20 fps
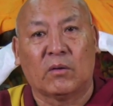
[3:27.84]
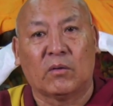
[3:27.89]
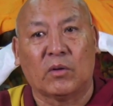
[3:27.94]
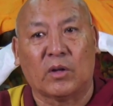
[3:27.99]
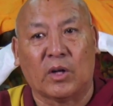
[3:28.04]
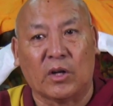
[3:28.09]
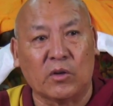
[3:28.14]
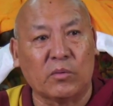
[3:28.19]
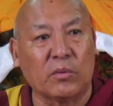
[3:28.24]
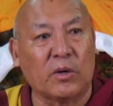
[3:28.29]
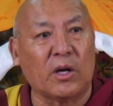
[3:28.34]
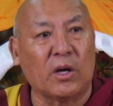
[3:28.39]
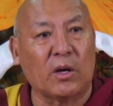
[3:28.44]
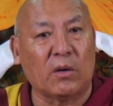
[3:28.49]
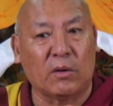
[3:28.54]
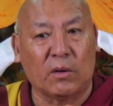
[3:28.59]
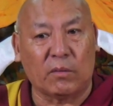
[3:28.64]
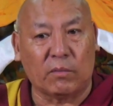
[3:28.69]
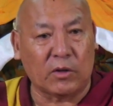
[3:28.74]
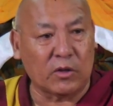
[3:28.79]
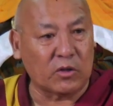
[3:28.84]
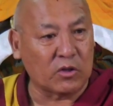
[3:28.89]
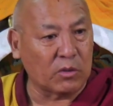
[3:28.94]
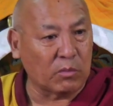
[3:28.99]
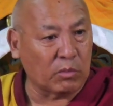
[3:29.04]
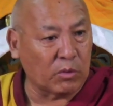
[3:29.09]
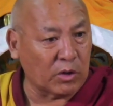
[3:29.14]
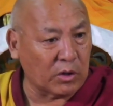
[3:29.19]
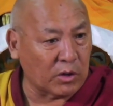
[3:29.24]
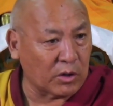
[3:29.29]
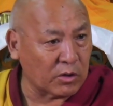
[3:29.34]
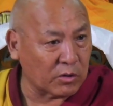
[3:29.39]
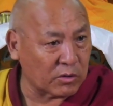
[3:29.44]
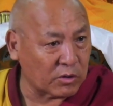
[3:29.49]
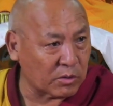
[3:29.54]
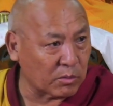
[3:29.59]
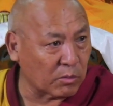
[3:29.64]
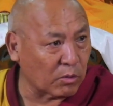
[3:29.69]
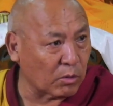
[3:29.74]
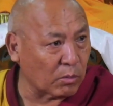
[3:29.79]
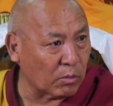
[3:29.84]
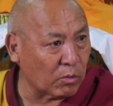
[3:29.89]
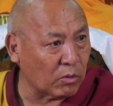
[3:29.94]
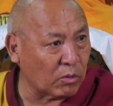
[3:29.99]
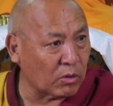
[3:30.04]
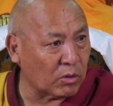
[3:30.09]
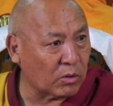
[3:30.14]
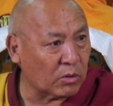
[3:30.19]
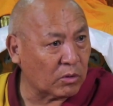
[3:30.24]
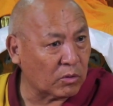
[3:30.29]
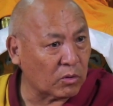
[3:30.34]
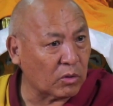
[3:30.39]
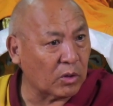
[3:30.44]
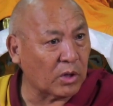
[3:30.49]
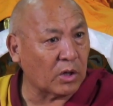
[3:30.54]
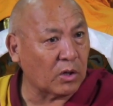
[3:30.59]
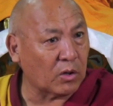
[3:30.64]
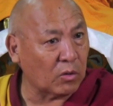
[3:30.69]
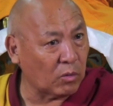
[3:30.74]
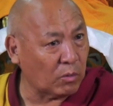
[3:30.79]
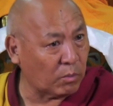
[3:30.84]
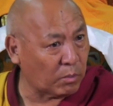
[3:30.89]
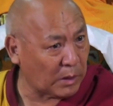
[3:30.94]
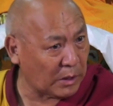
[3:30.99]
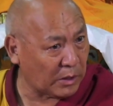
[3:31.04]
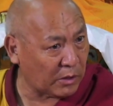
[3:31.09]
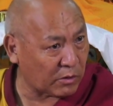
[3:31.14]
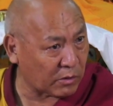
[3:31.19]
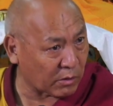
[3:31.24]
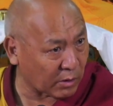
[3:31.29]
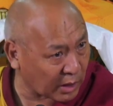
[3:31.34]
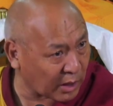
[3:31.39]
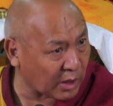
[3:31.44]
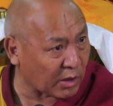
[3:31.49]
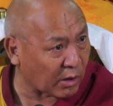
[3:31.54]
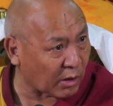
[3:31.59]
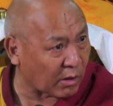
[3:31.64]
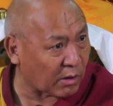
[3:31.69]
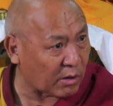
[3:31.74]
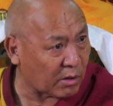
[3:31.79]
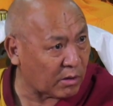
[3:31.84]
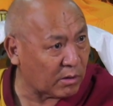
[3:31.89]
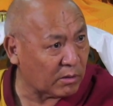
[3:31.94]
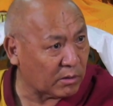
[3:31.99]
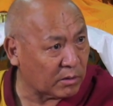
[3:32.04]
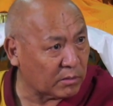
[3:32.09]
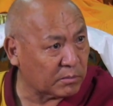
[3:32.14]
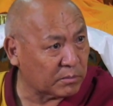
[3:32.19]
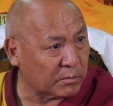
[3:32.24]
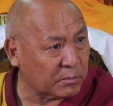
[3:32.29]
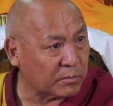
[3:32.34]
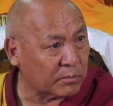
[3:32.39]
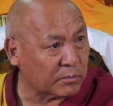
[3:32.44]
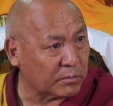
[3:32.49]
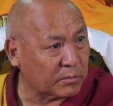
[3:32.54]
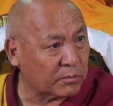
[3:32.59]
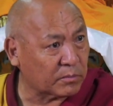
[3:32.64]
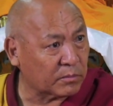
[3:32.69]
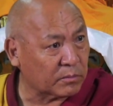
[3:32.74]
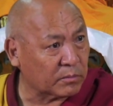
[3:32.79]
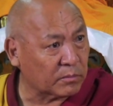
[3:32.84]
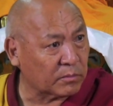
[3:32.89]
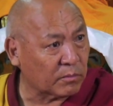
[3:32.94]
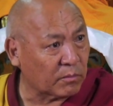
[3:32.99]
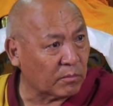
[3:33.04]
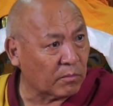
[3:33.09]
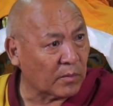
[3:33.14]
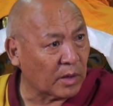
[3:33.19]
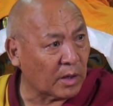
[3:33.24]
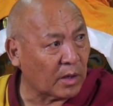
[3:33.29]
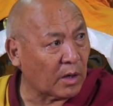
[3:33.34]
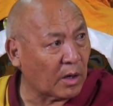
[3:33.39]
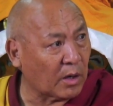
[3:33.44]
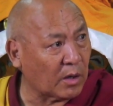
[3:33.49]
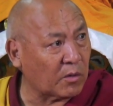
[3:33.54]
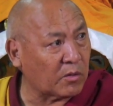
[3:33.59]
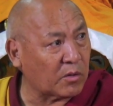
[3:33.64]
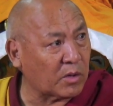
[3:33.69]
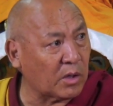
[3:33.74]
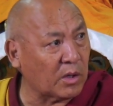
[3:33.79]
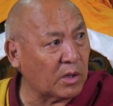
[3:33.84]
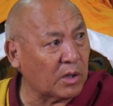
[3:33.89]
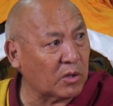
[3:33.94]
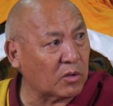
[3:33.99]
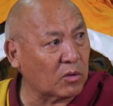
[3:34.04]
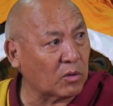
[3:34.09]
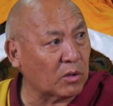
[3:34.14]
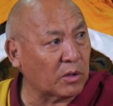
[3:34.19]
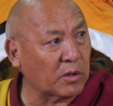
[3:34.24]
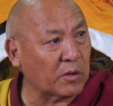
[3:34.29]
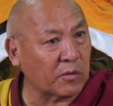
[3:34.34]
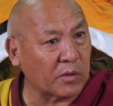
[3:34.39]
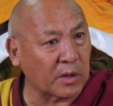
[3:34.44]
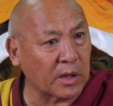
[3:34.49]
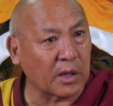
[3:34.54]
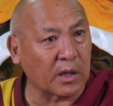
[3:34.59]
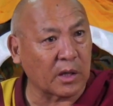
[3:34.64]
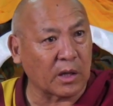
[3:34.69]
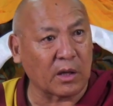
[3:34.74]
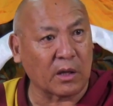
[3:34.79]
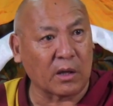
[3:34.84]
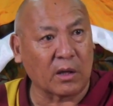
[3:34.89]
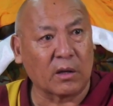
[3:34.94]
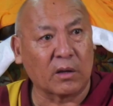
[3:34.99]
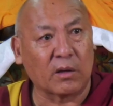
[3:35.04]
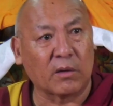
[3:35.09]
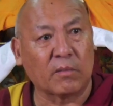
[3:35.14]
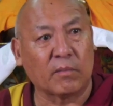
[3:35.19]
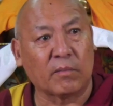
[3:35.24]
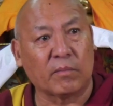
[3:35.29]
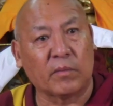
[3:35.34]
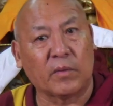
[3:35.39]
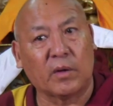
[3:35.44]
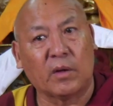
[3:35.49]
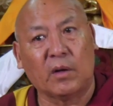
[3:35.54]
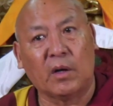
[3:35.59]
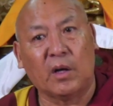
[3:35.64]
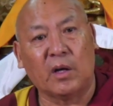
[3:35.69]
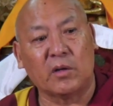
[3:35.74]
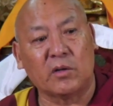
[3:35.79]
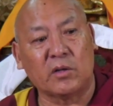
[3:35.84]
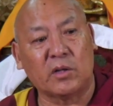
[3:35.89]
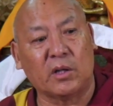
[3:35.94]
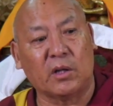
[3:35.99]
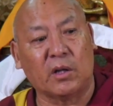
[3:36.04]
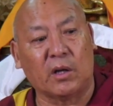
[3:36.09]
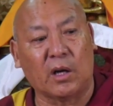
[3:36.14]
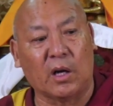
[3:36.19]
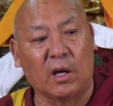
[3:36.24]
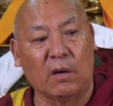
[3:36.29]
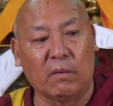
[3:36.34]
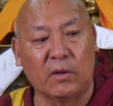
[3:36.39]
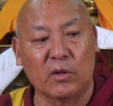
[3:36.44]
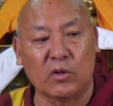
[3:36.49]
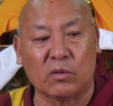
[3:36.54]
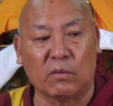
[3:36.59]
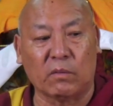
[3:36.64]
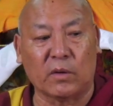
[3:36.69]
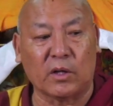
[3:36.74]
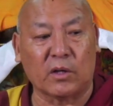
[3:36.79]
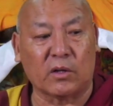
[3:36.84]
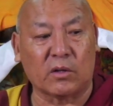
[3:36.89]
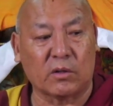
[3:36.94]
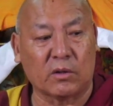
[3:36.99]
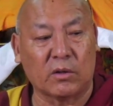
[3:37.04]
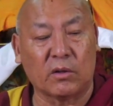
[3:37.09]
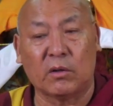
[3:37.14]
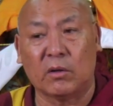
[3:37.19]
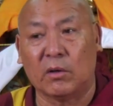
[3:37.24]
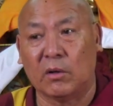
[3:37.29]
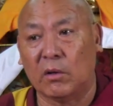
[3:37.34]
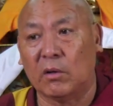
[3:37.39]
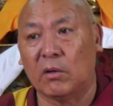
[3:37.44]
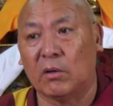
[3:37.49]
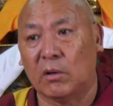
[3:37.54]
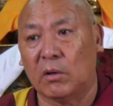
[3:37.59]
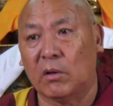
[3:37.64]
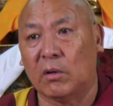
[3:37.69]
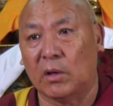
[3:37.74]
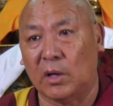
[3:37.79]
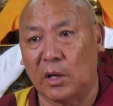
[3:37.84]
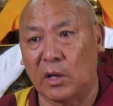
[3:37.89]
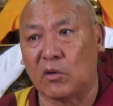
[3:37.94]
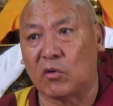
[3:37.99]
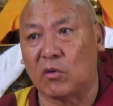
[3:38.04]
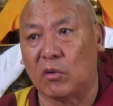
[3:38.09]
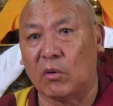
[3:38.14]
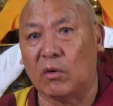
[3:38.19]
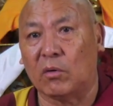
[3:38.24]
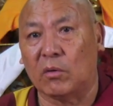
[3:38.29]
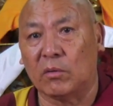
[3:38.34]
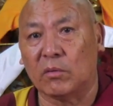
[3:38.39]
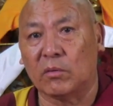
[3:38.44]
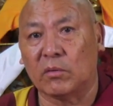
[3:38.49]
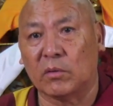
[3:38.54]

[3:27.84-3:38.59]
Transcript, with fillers: So that's why I have distributed this small book, so that you please read it and understand His Holiness thinking and see the relevance of it later on.